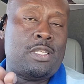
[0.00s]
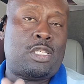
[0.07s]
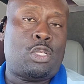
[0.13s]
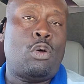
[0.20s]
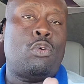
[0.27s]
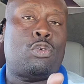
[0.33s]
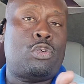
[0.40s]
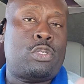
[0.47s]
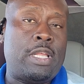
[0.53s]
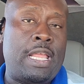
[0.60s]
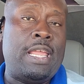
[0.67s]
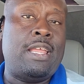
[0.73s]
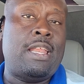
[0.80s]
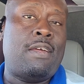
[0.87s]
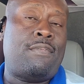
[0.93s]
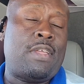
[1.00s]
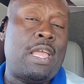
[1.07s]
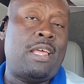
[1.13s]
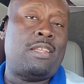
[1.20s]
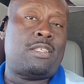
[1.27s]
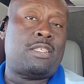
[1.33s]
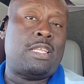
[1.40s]
soldiers in
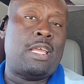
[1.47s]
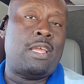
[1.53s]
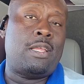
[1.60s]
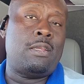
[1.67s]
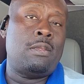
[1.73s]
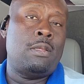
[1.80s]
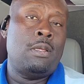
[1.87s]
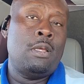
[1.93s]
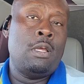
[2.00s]
Afghanistan,